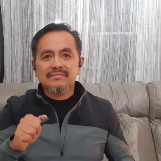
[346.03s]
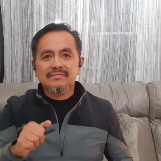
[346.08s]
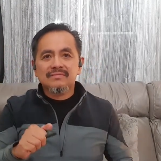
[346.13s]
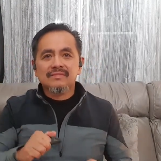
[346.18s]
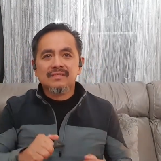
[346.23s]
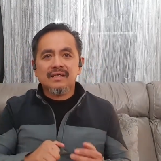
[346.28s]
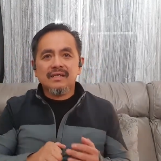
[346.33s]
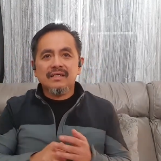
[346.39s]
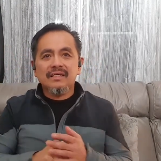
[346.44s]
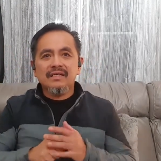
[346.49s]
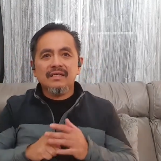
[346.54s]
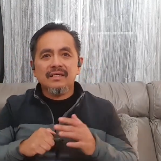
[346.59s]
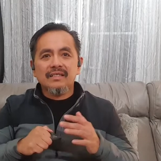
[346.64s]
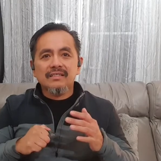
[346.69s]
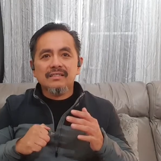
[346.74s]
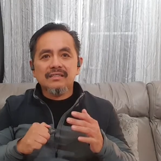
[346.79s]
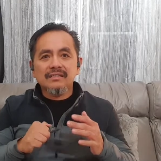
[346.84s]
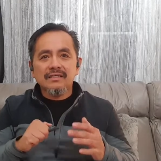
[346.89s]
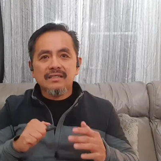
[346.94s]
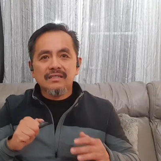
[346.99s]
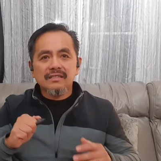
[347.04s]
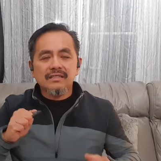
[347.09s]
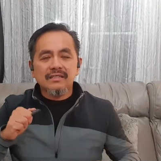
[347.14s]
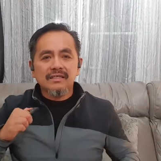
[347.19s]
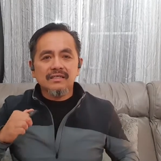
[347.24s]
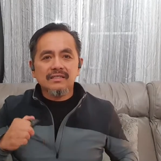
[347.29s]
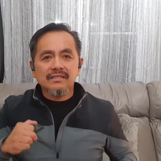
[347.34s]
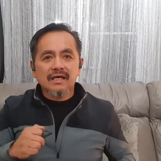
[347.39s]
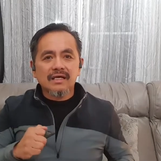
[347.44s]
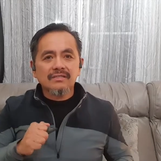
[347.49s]
Okay, and it
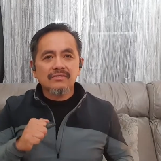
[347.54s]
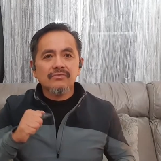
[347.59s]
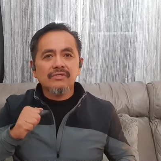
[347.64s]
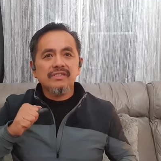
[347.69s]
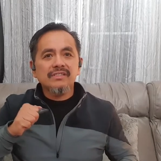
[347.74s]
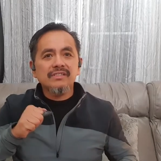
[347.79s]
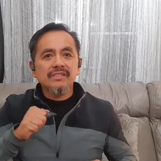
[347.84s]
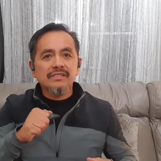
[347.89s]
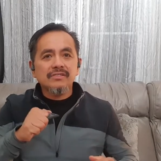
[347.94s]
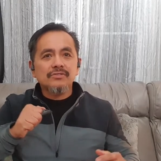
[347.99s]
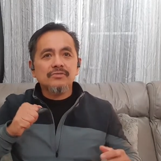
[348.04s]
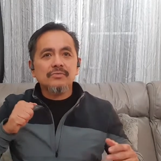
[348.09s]
actually sits